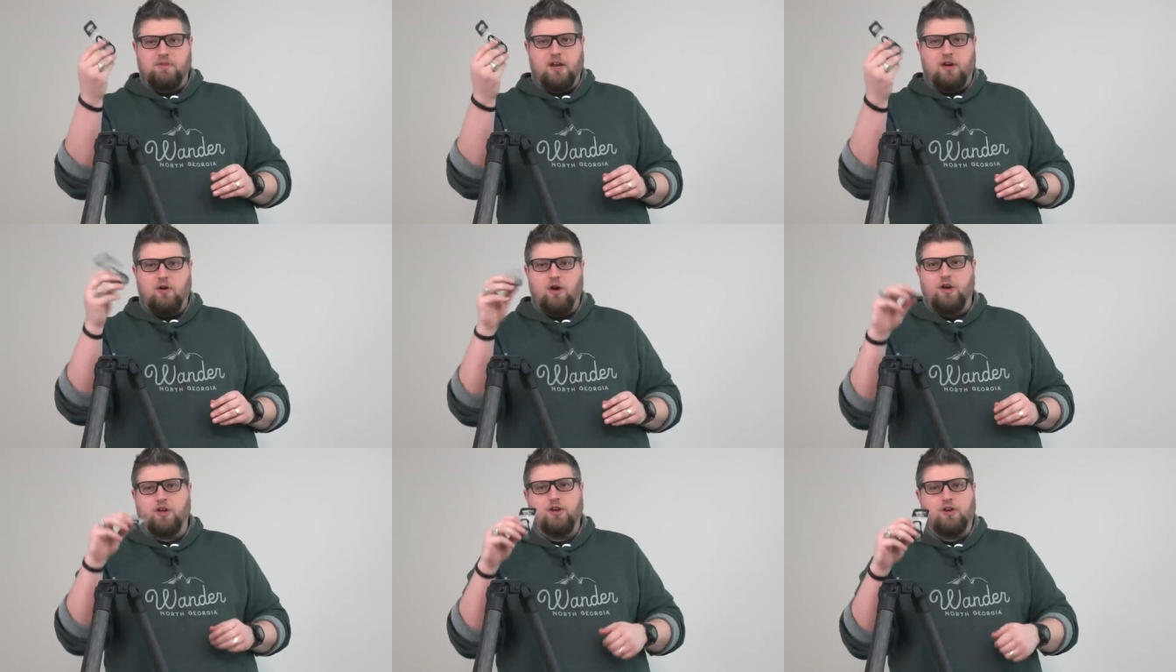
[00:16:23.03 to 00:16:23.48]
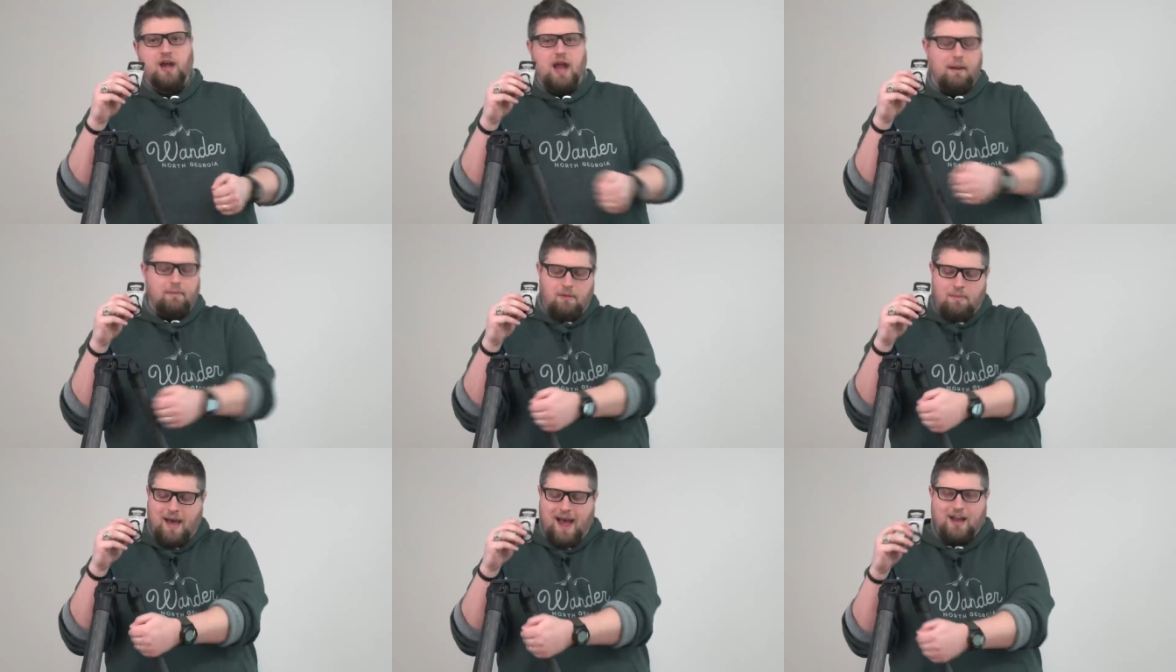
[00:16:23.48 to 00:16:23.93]
you know, hook your
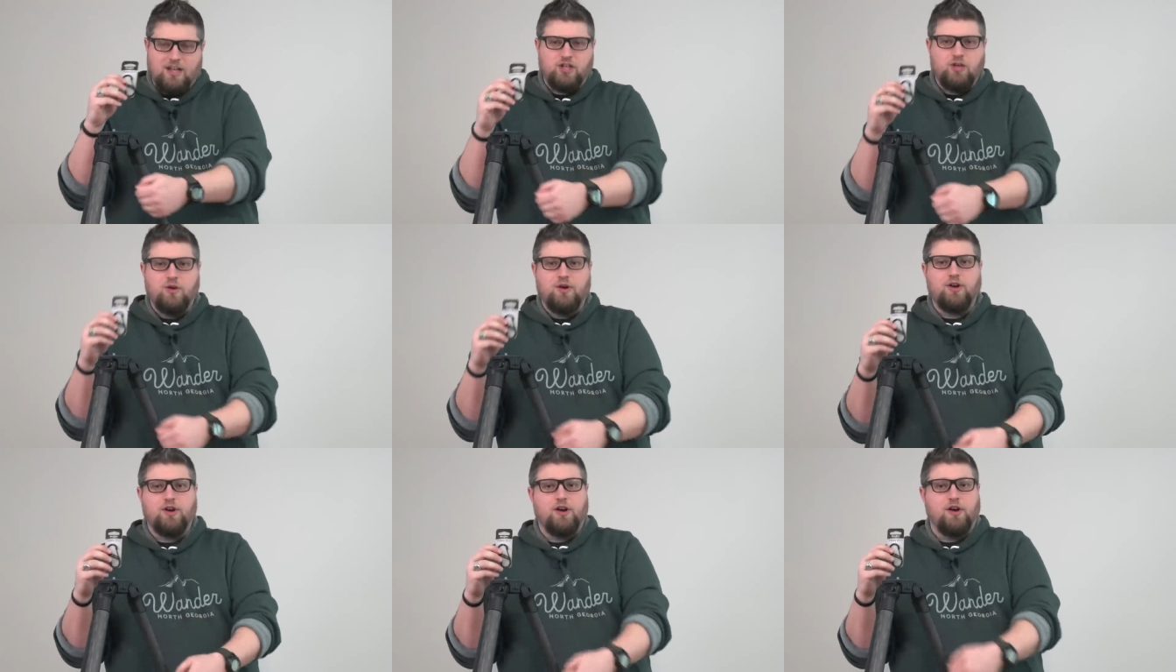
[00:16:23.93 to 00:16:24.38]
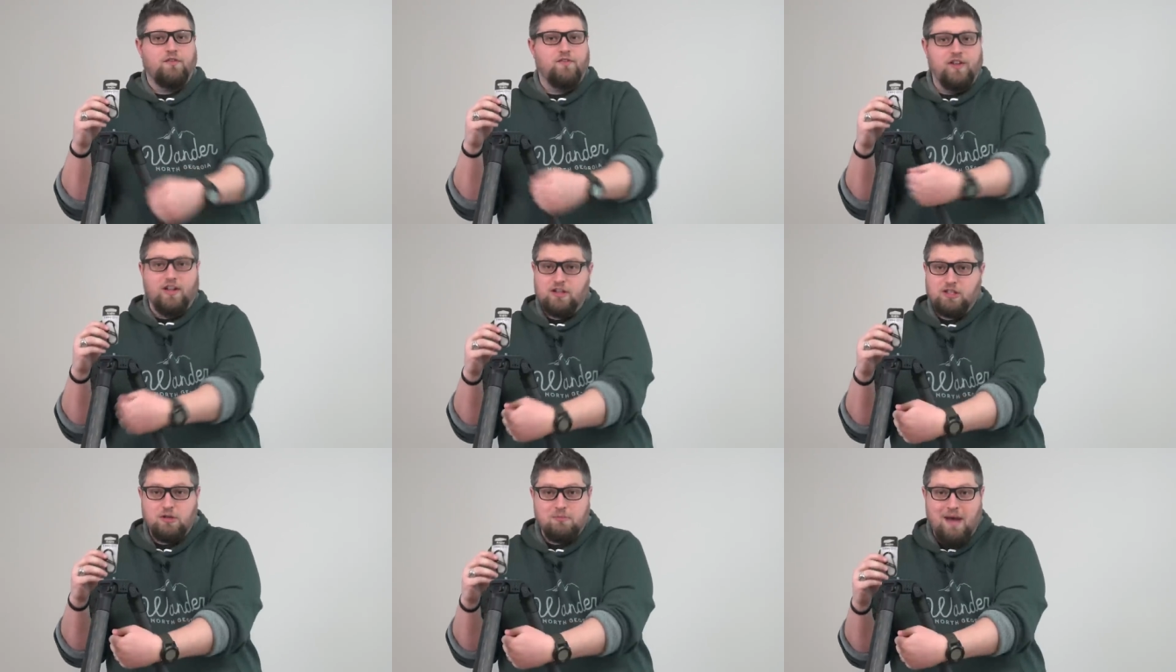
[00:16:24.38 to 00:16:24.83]
camera bag to it or your
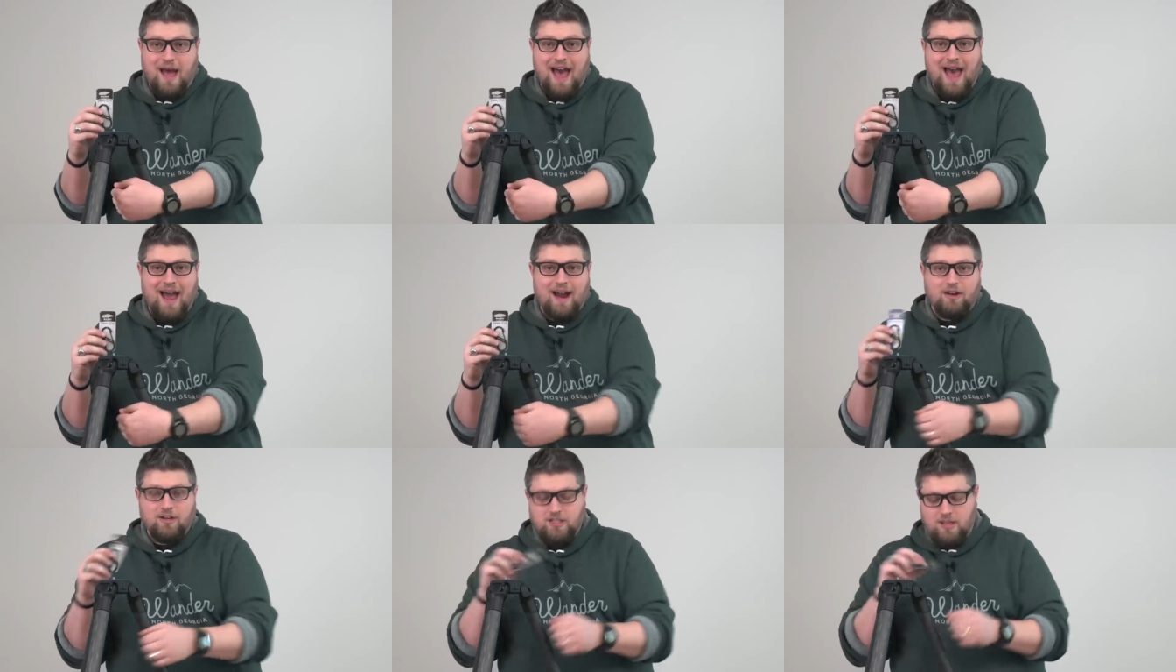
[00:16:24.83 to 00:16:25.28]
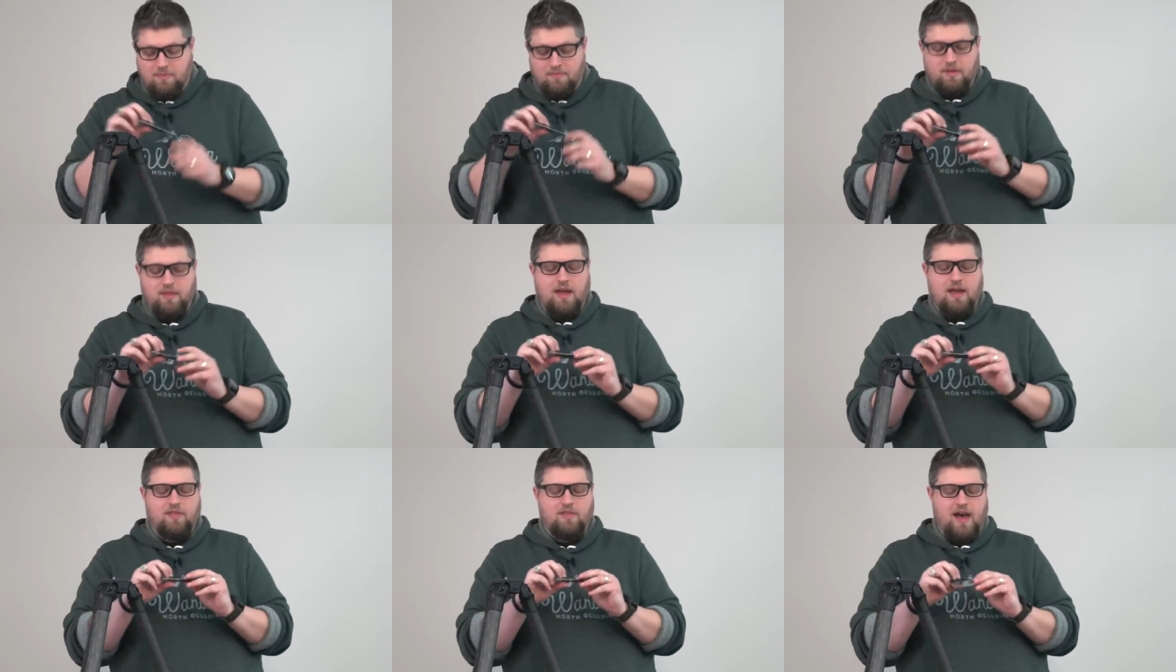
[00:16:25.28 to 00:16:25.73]
filter bag or
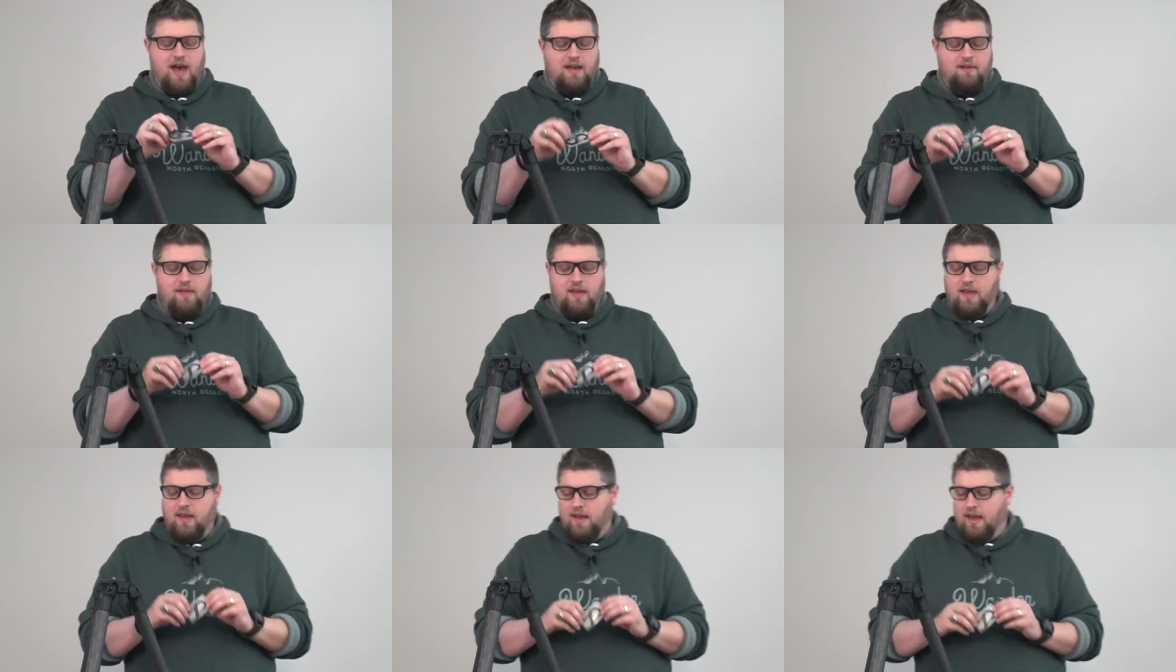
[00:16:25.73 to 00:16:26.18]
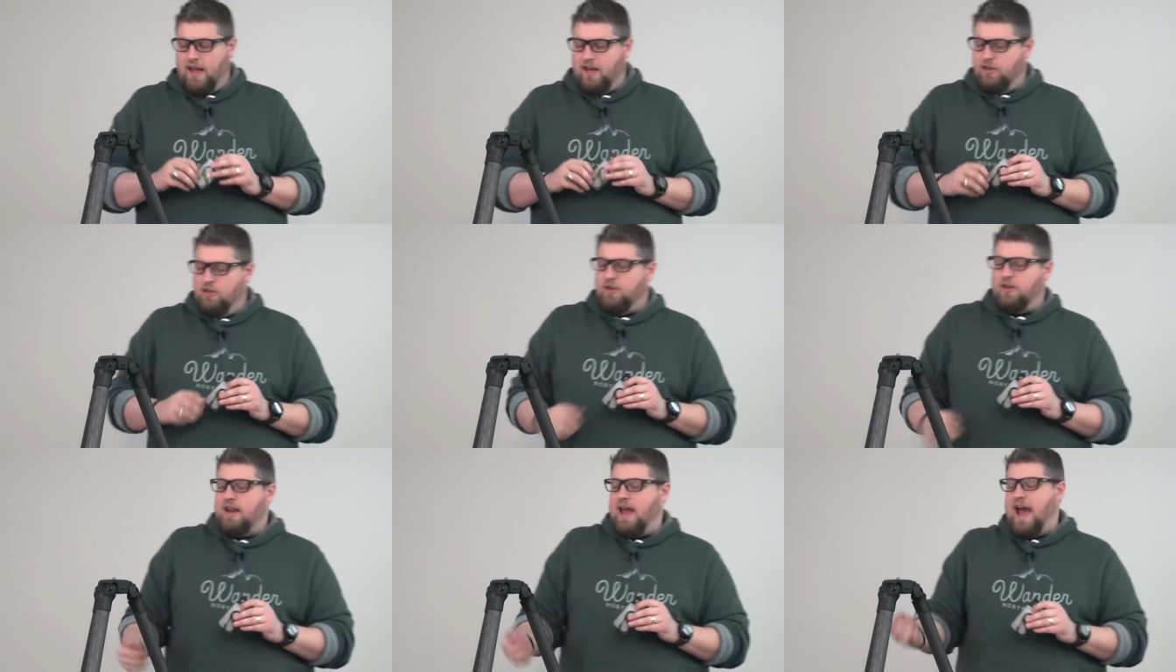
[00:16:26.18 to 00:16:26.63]
something like that.
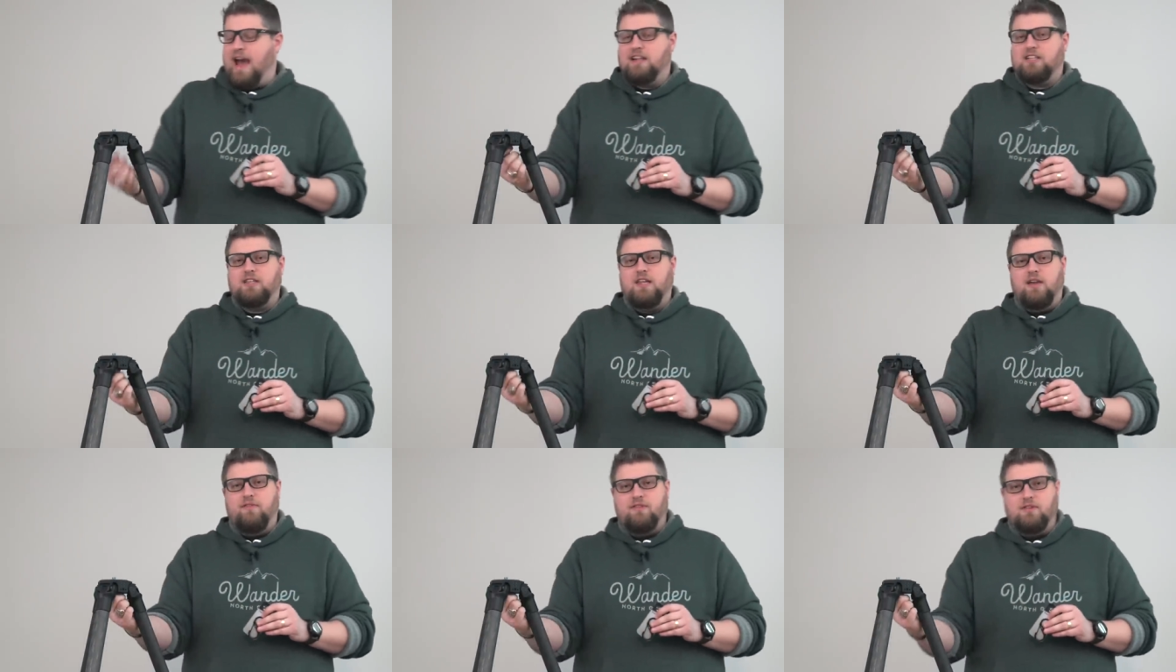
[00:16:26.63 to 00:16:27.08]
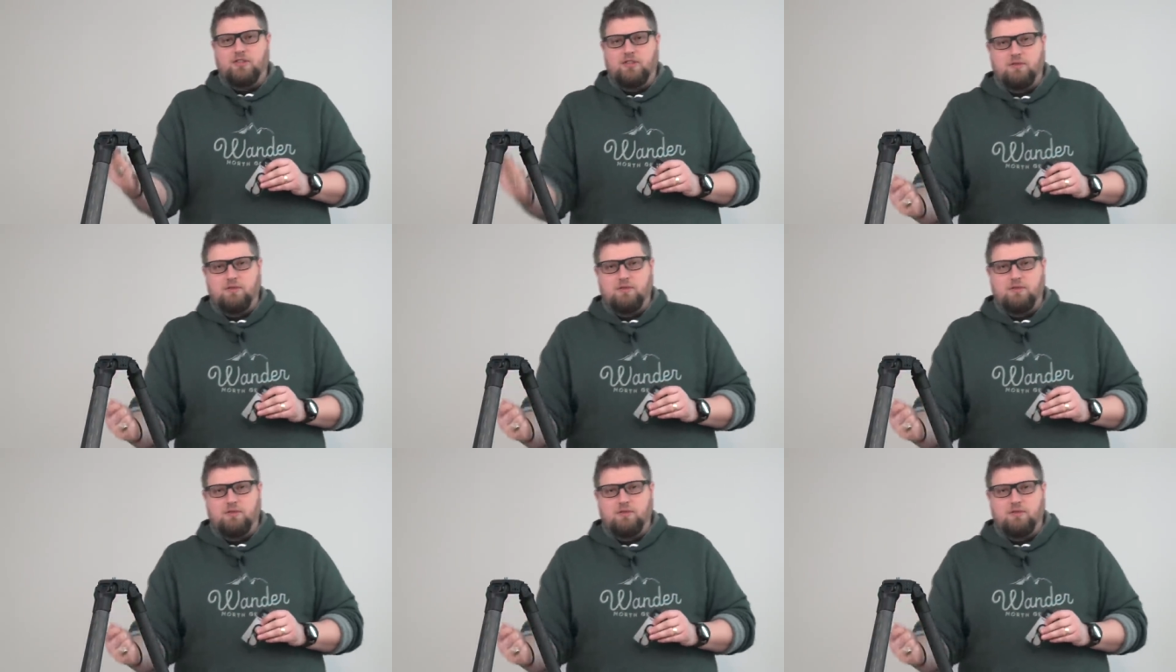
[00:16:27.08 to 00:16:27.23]
And you can add even